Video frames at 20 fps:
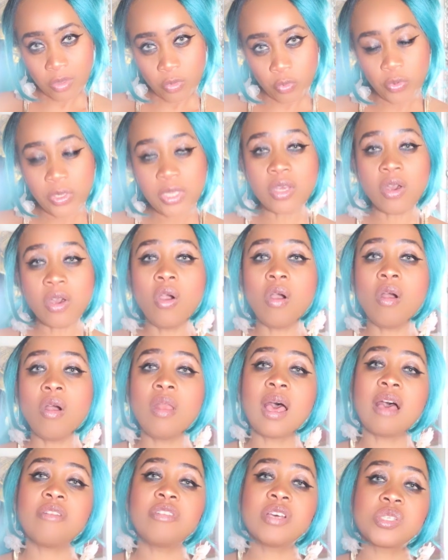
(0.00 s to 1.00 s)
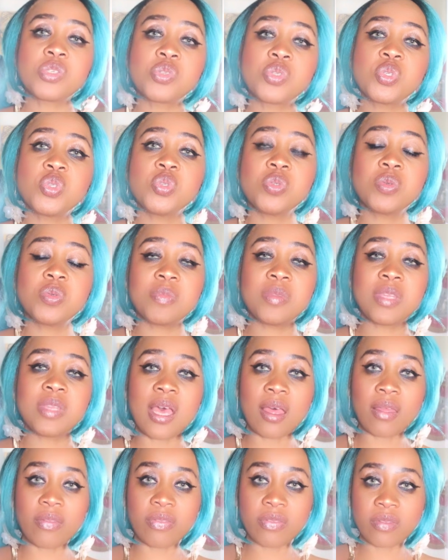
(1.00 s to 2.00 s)
We all have assumed
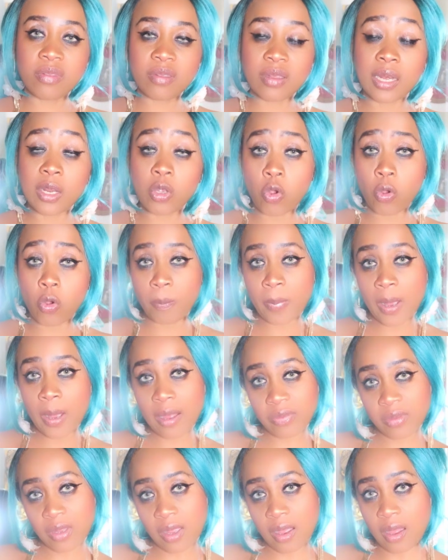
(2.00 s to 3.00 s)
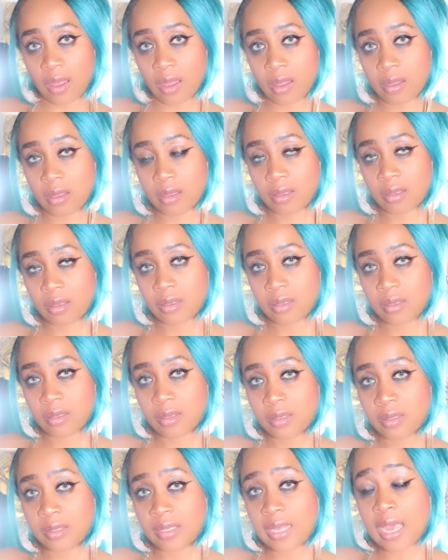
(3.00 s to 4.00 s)
that Cleopatra
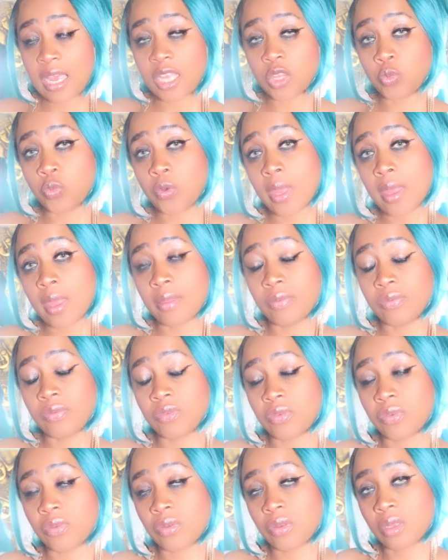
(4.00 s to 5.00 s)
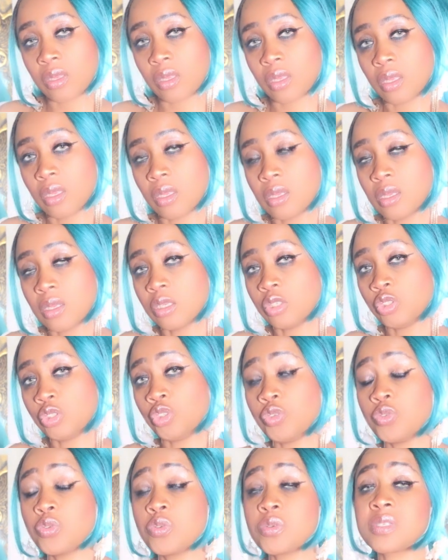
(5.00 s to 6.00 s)
got with
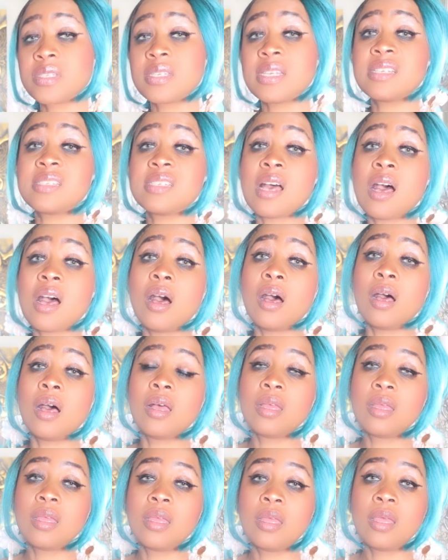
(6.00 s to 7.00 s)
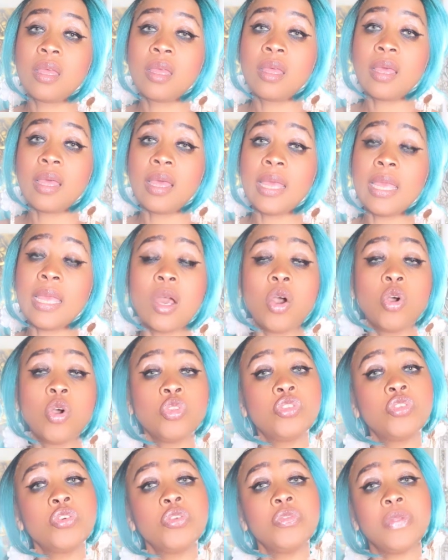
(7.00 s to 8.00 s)
Julius Caesar and
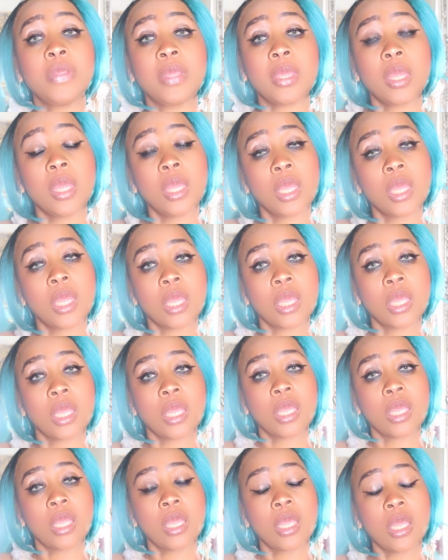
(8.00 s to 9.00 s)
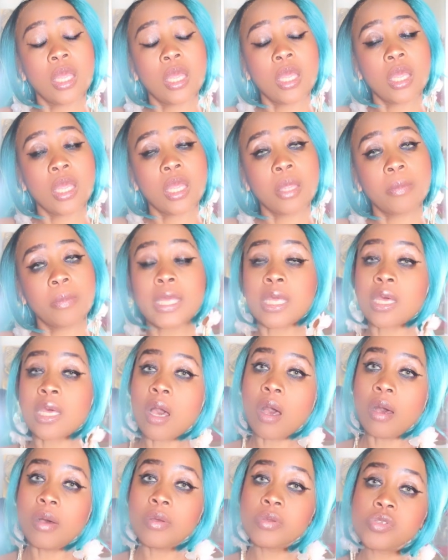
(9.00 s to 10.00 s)
Antony
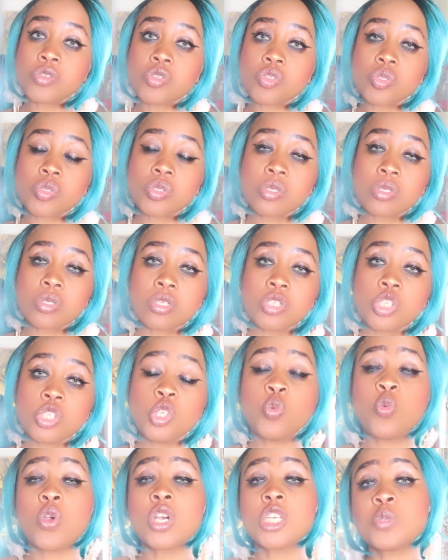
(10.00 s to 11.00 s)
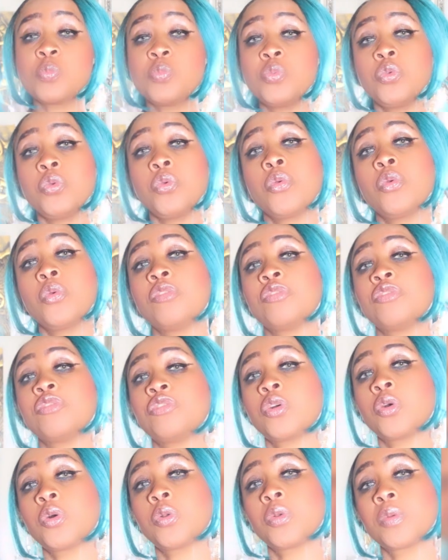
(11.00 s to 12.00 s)
because she was
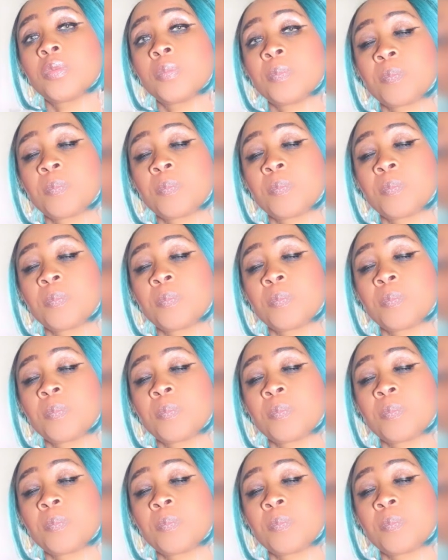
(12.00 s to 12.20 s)
beautiful.